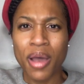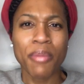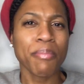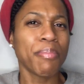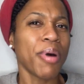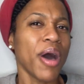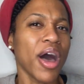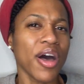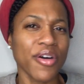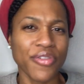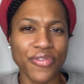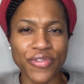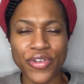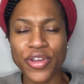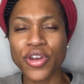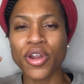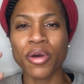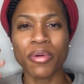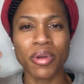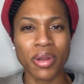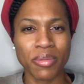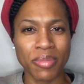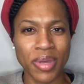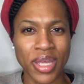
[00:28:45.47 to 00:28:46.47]
puff, you know
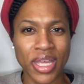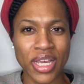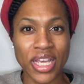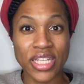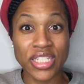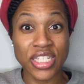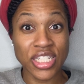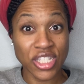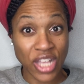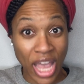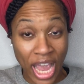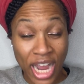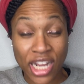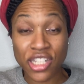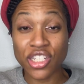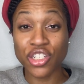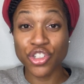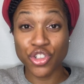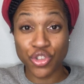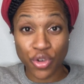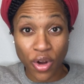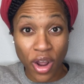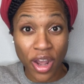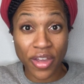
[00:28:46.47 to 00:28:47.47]
what I mean, because it's actually
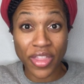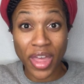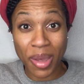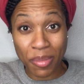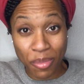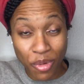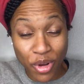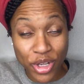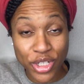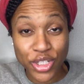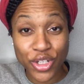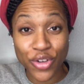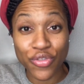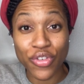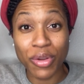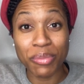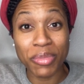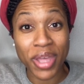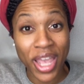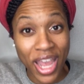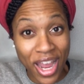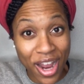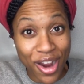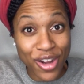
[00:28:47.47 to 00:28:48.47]
drawing that moisture from
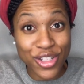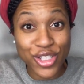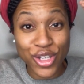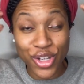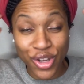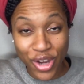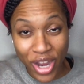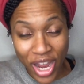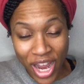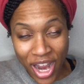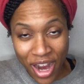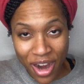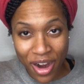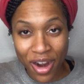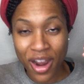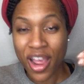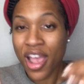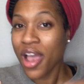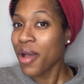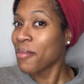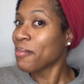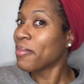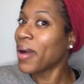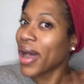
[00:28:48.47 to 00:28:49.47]
the air to your hair.
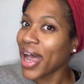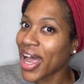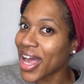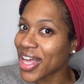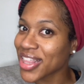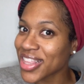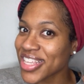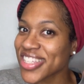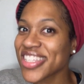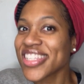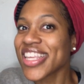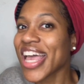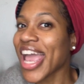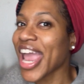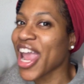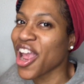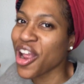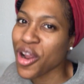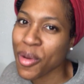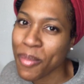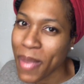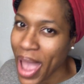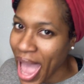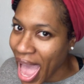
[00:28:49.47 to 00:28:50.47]
But this is a
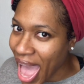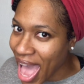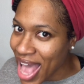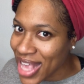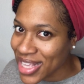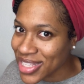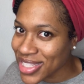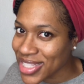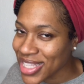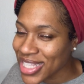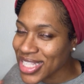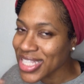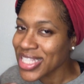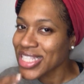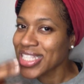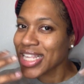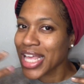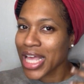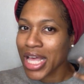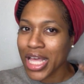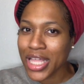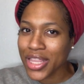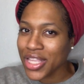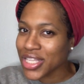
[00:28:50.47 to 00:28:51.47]
hair mask. This is
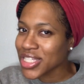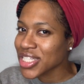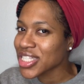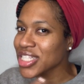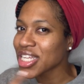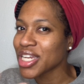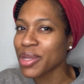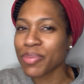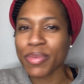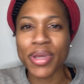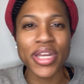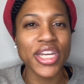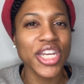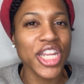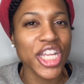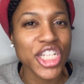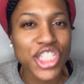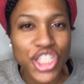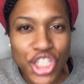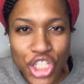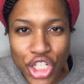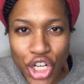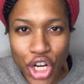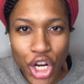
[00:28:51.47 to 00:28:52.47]
a this is a deep
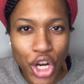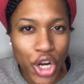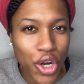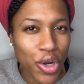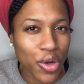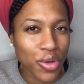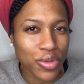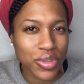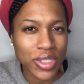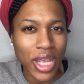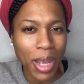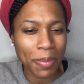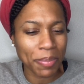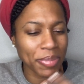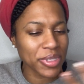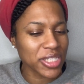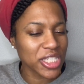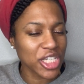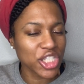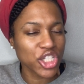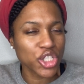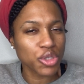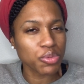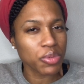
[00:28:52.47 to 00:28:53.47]
conditioner type of
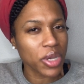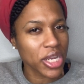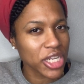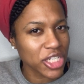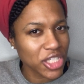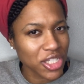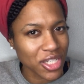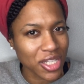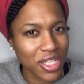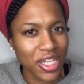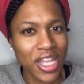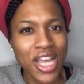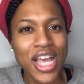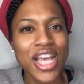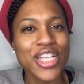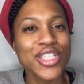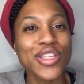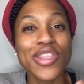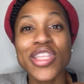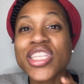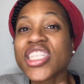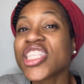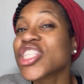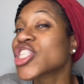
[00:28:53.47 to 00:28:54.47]
situation. So
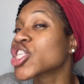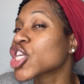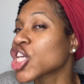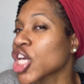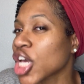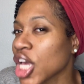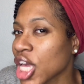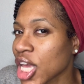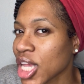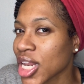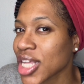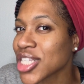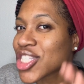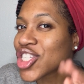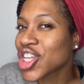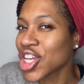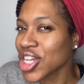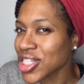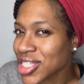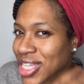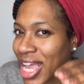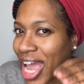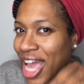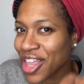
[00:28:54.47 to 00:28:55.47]
this is good. It's
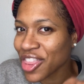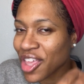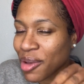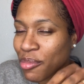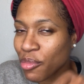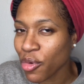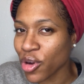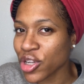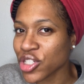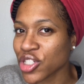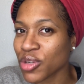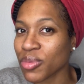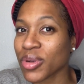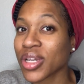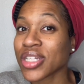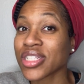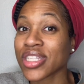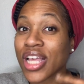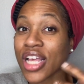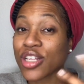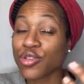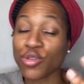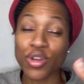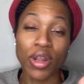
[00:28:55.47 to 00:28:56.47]
good to add that moisture, because
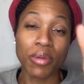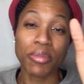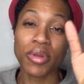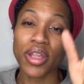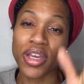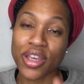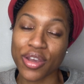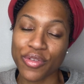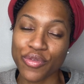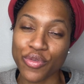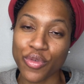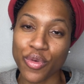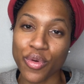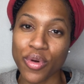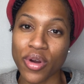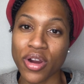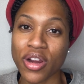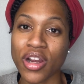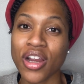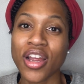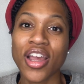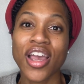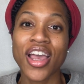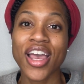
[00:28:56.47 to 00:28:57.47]
that's what I'm looking
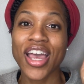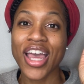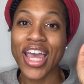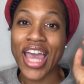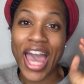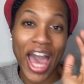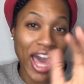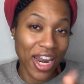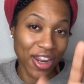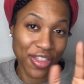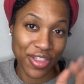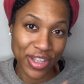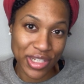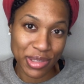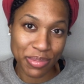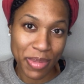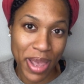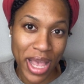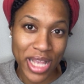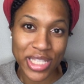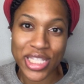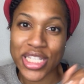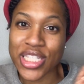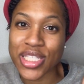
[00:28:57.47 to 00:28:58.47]
for out of this
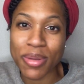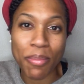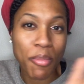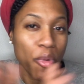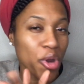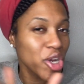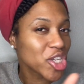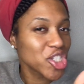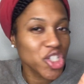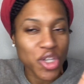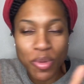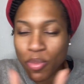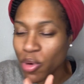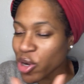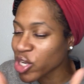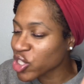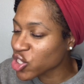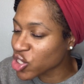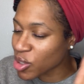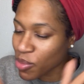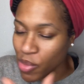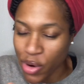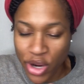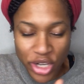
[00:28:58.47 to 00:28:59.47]
mask. It's the moisture,
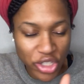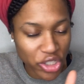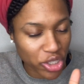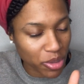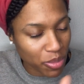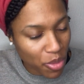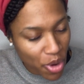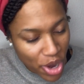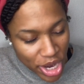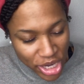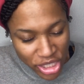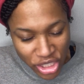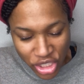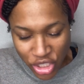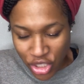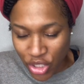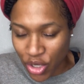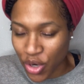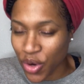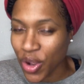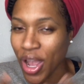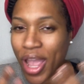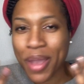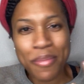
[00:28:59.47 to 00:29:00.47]
moisture, moisture, moisture.
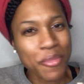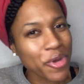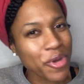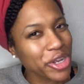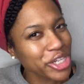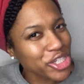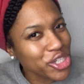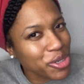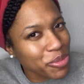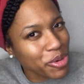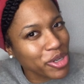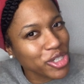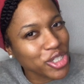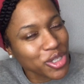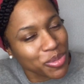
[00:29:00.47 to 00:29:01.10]
Okay, moisture, moisture,